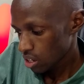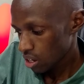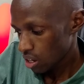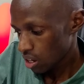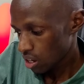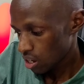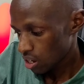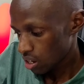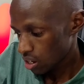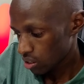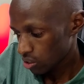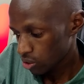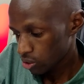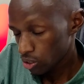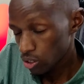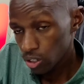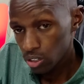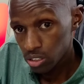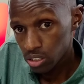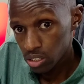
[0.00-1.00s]

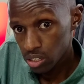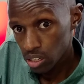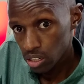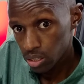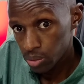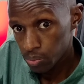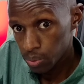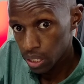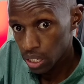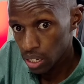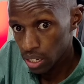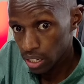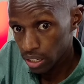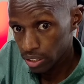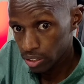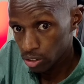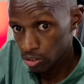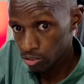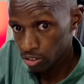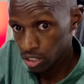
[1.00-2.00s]
Godox speed
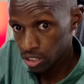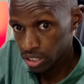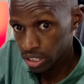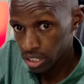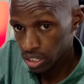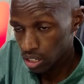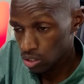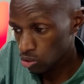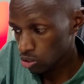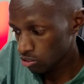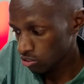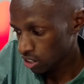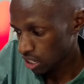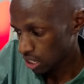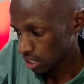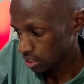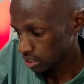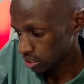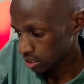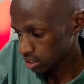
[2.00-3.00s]
light of its
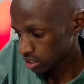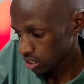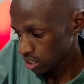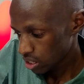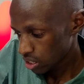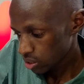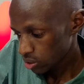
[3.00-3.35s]
equivalence.